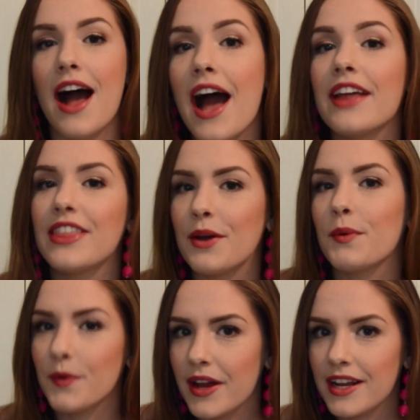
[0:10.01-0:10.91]
I think
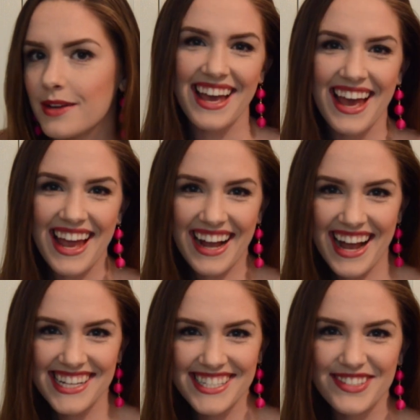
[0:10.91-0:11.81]
we're ready. Hey
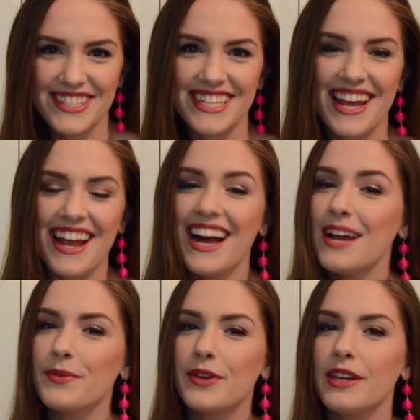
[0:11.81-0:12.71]
guys, so today I
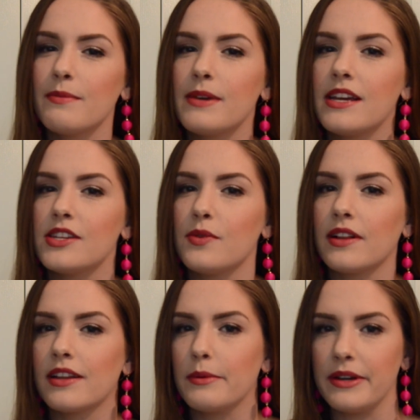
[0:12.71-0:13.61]
am going to be doing
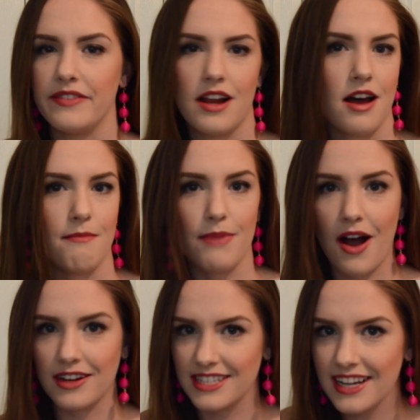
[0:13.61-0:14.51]
a little bit of an
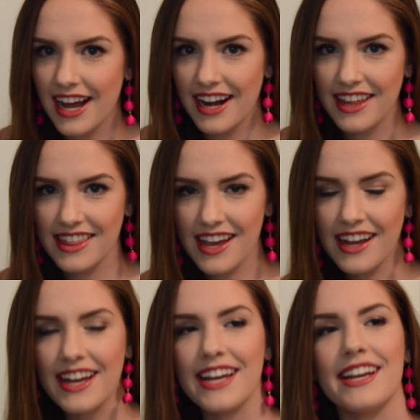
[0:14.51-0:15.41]
unboxing kind of
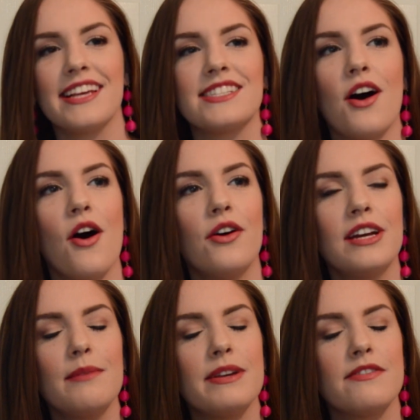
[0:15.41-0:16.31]
thing. It is all
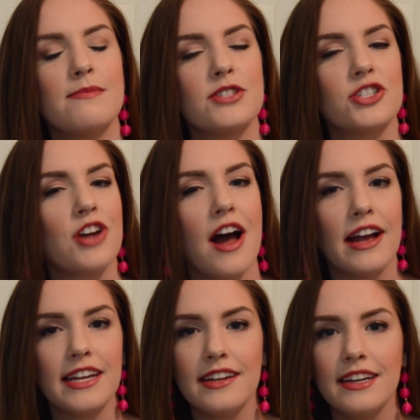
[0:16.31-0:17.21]
going to be from
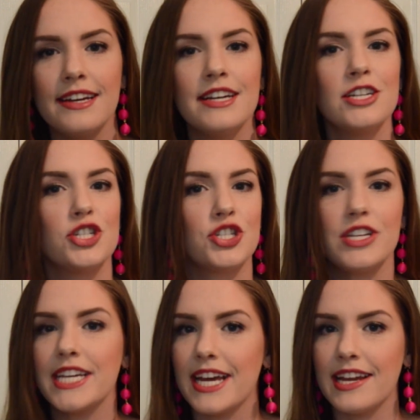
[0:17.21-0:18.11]

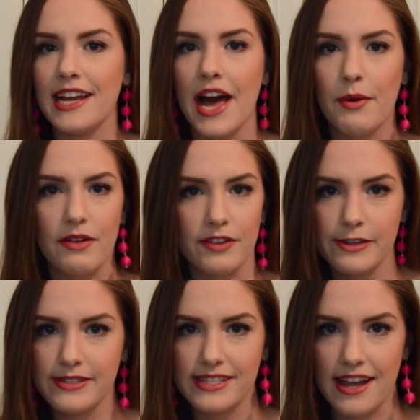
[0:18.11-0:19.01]
Shein, however
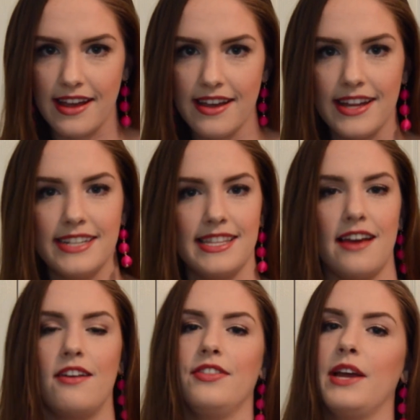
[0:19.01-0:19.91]
you say it. It is
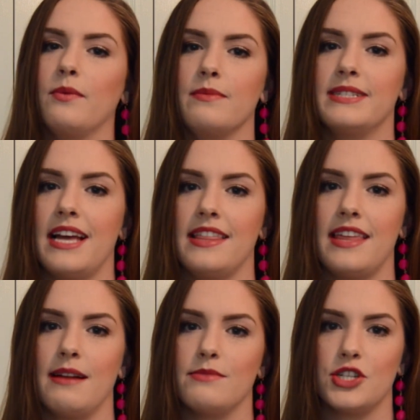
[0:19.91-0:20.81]
that online website
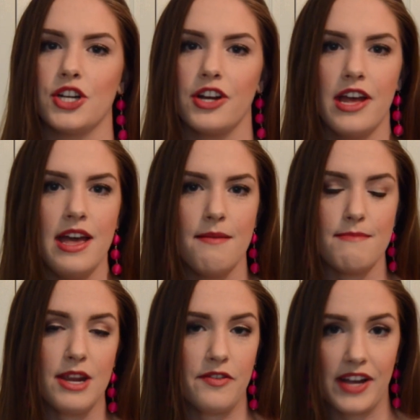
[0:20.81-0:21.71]
that I'm sure
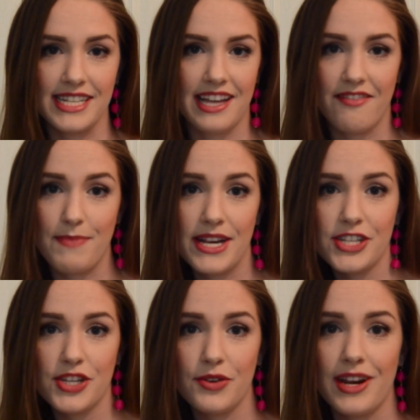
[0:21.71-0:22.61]
many of you guys have been
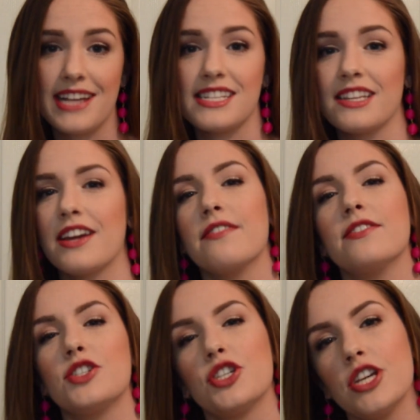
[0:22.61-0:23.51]
to. It has a lot of
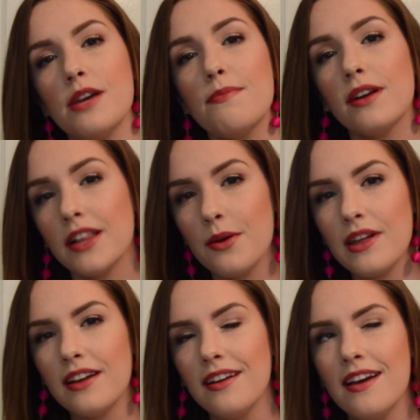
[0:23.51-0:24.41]
cheap
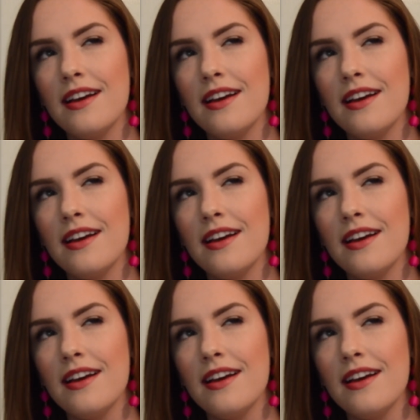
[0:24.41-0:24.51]
clothing.